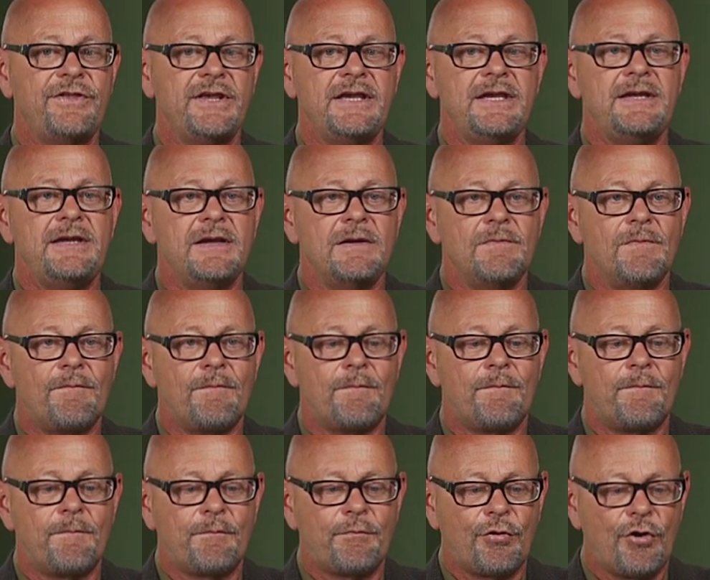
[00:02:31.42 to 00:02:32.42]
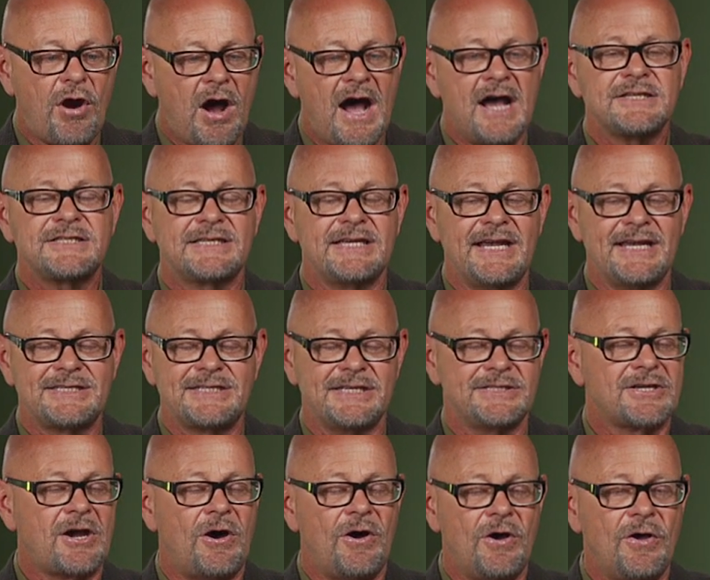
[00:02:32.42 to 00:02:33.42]
the
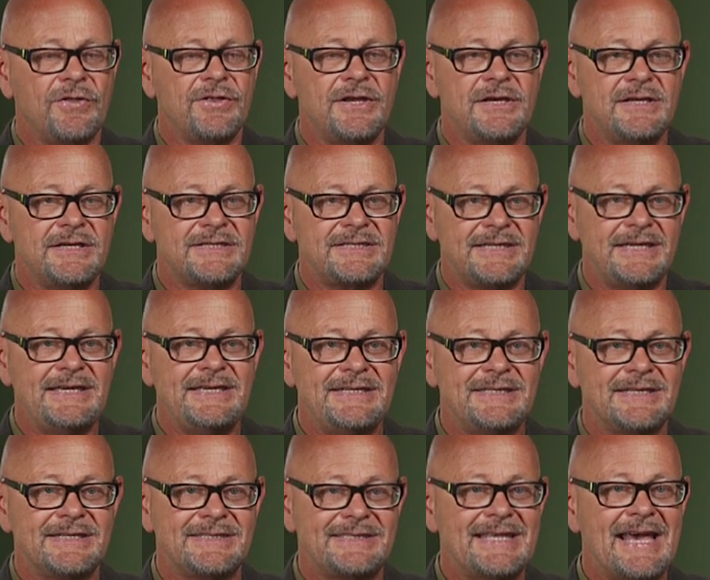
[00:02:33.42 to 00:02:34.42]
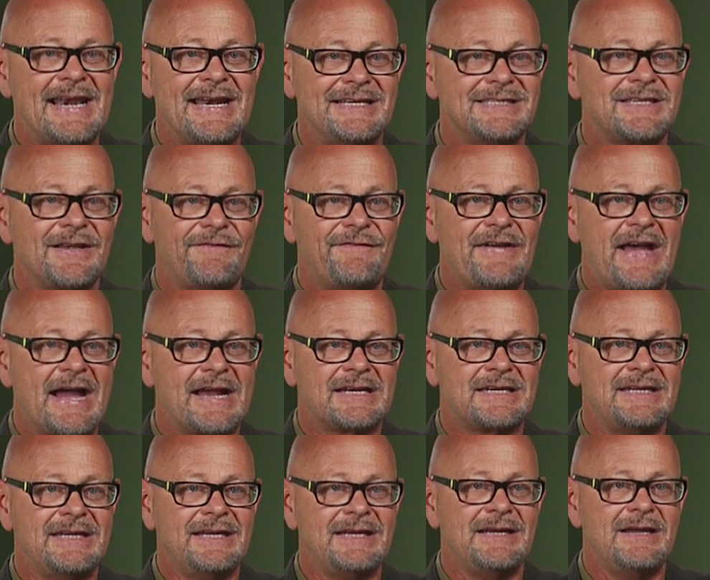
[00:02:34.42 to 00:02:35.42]
processes, all the diseases that it's
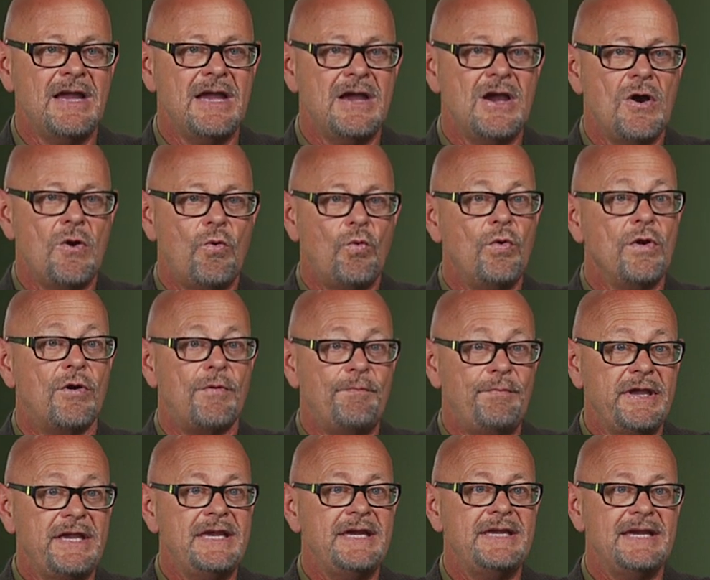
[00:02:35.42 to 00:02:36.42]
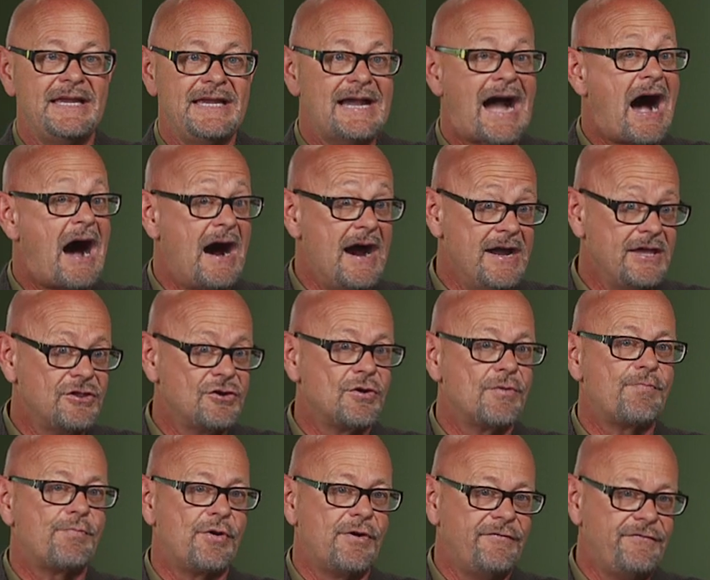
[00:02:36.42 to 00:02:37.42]
affecting will be either
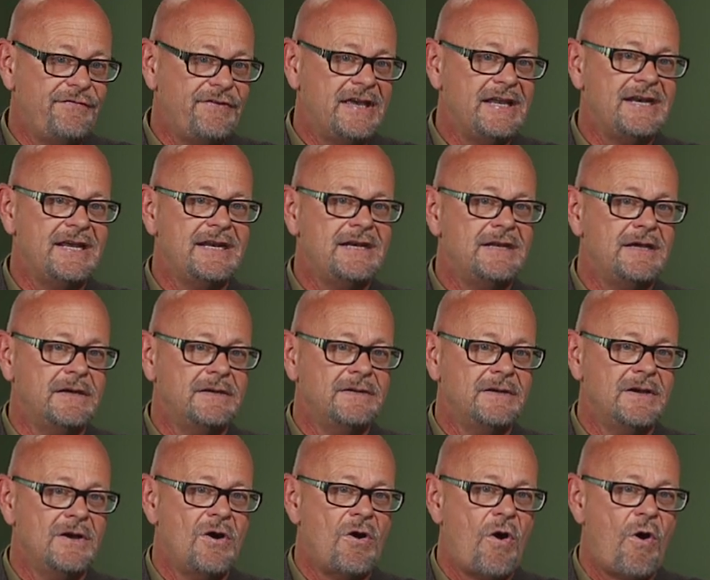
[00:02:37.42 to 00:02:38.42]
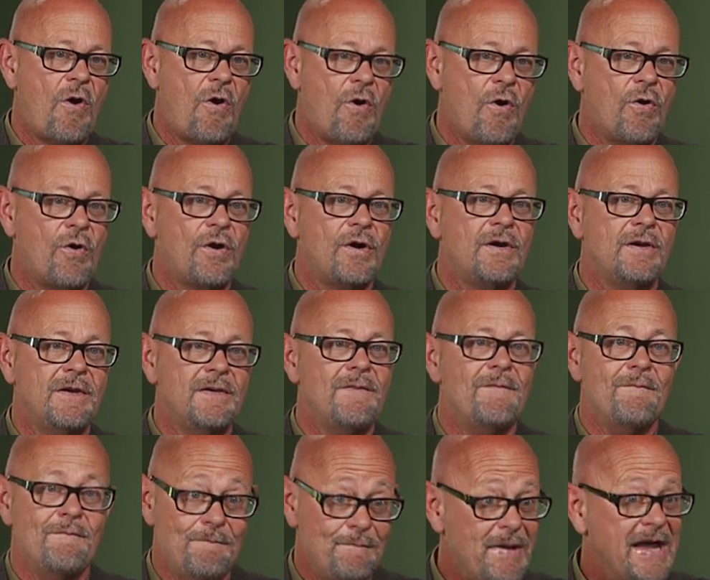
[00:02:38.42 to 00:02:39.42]
prevented or
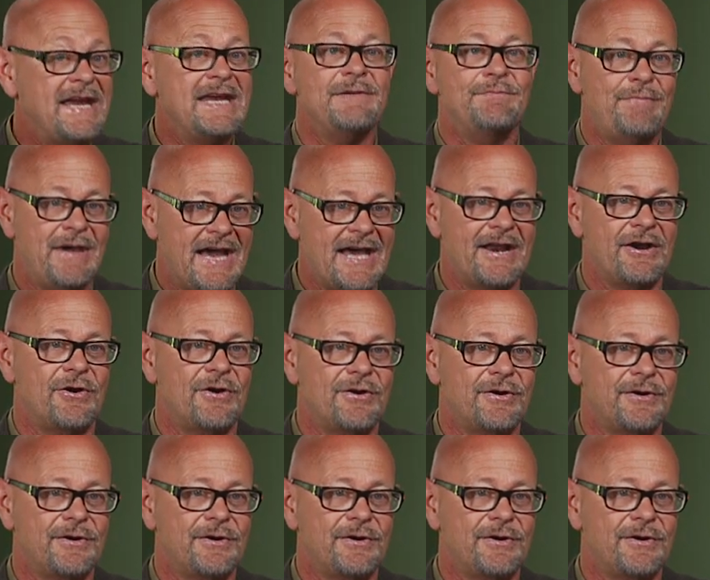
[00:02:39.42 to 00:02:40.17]
made better.